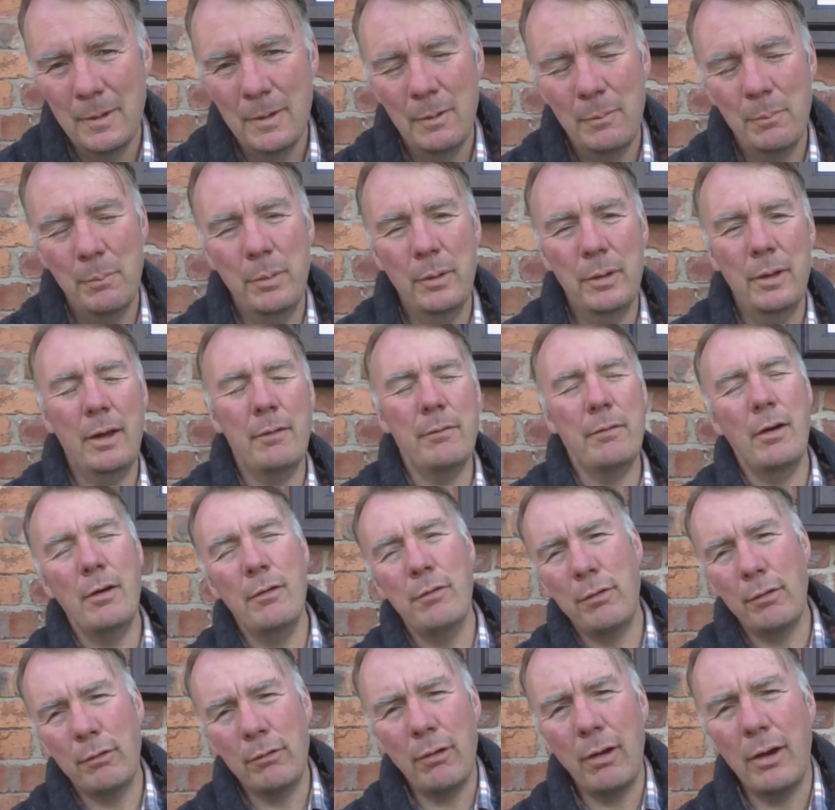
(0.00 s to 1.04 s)
But you have
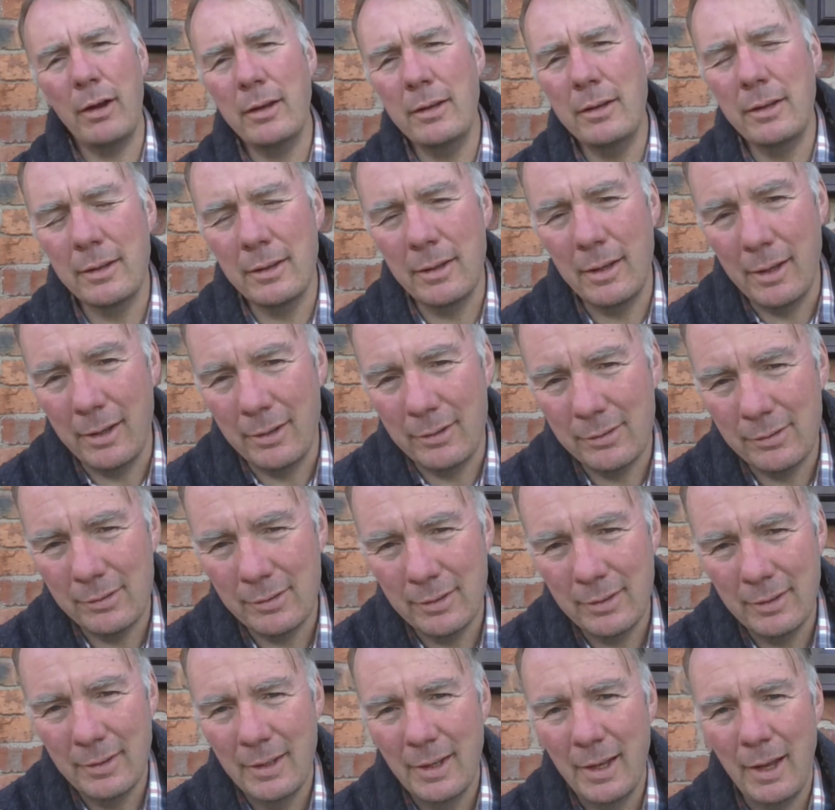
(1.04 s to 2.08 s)
overriding this,
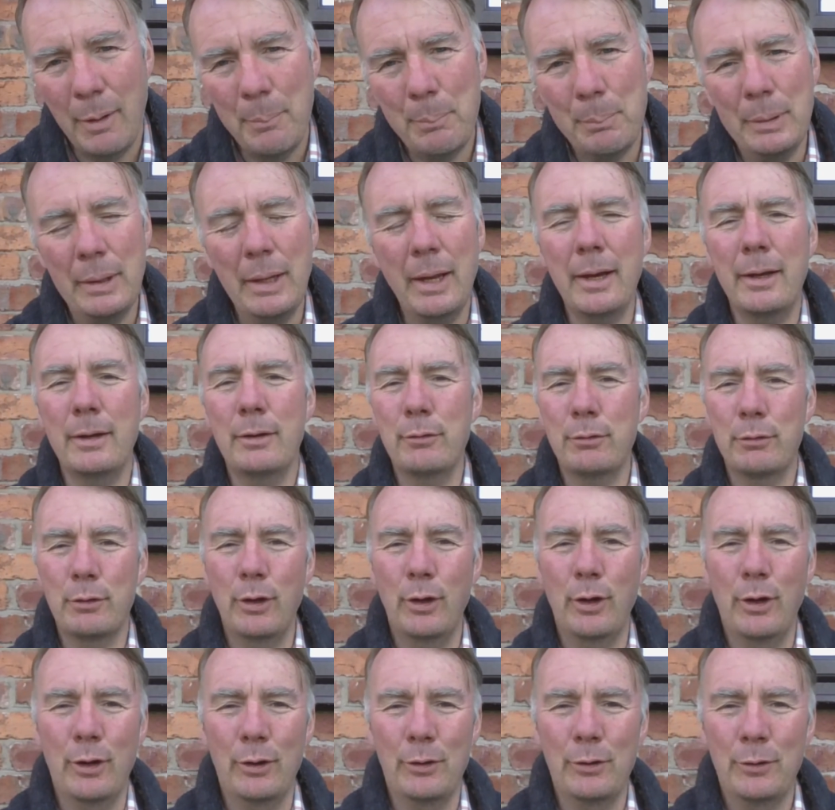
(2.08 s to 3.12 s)
a plan of
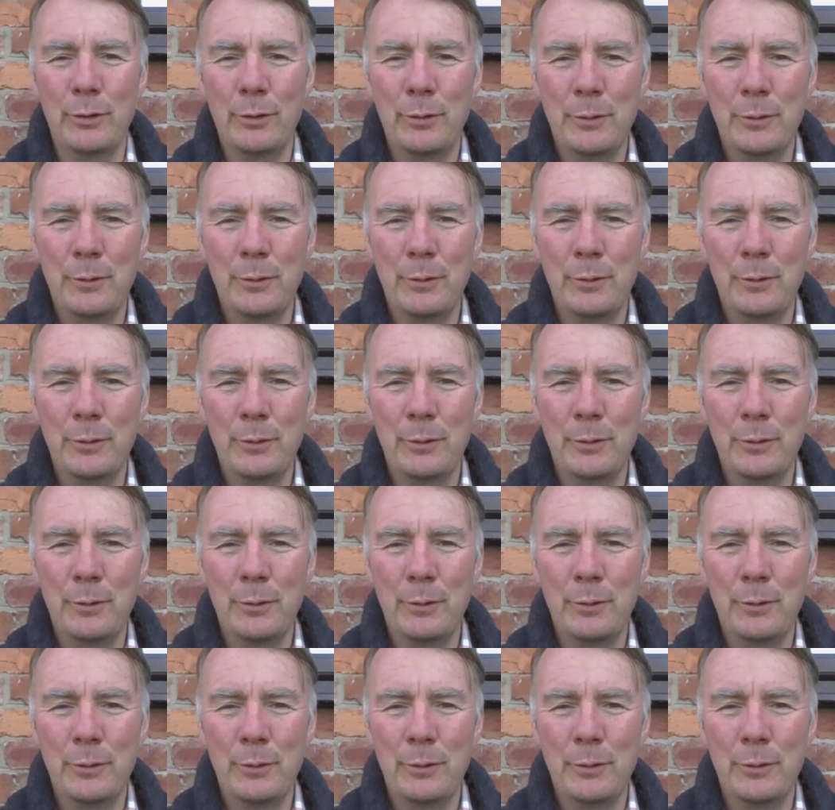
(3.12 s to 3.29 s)
God.